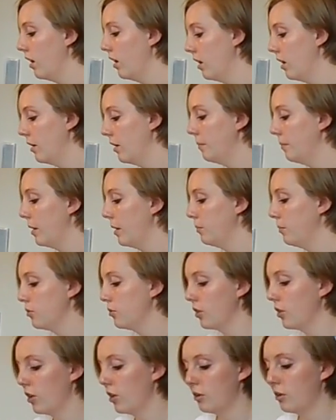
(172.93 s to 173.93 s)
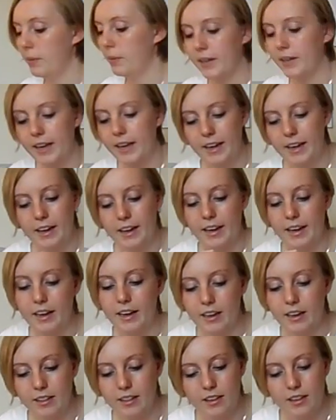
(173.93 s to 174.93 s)
I'm also going to be
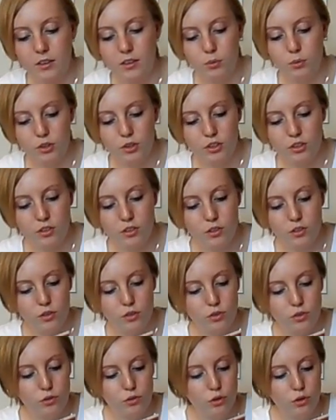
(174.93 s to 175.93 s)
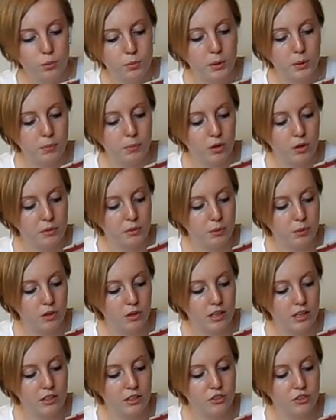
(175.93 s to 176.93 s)
taking this, which is the Strawberry Body
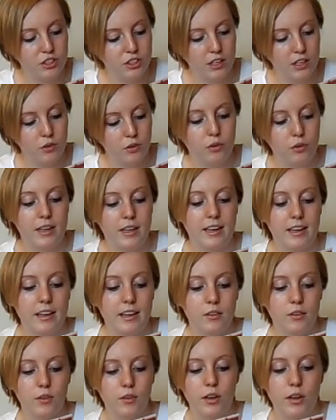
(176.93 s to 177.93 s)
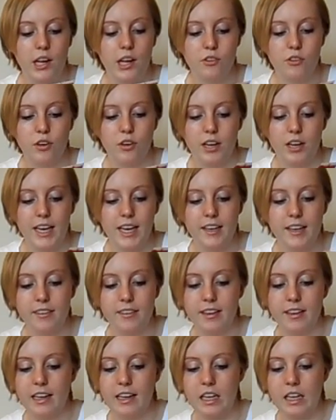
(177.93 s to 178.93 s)
Polish Gentle Daily Exfoliation and
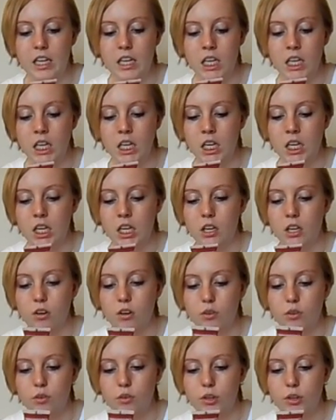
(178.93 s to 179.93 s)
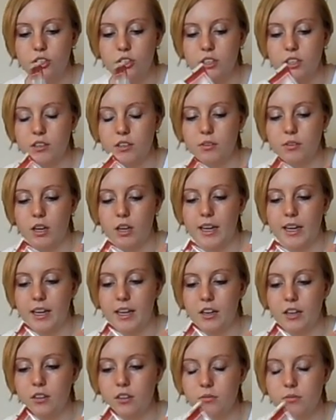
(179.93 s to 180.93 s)
Cleansing, which is
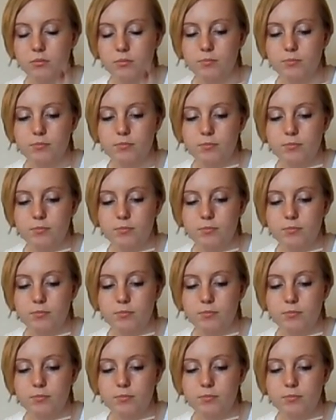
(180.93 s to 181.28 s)
a